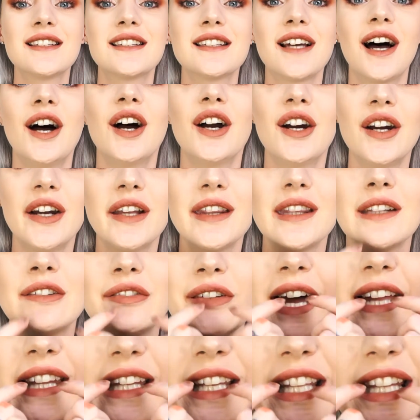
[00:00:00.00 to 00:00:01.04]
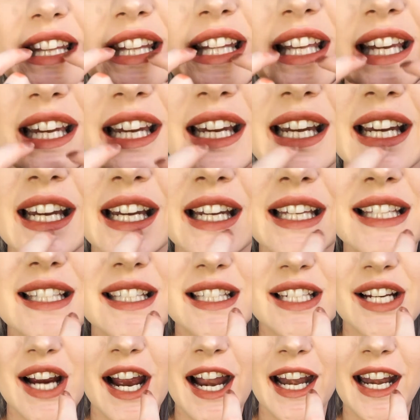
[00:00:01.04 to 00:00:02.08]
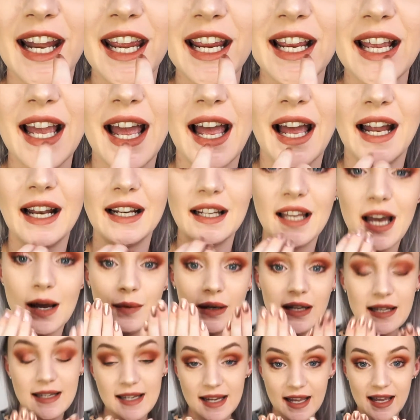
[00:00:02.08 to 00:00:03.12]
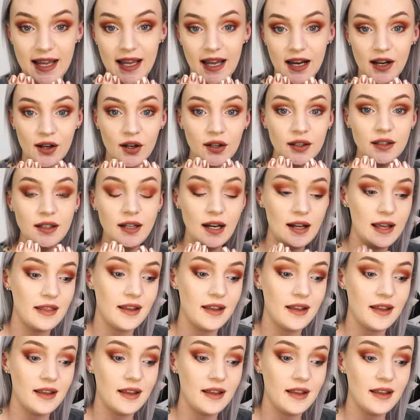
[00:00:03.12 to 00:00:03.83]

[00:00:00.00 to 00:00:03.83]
So the fact that they're straightening and coming down,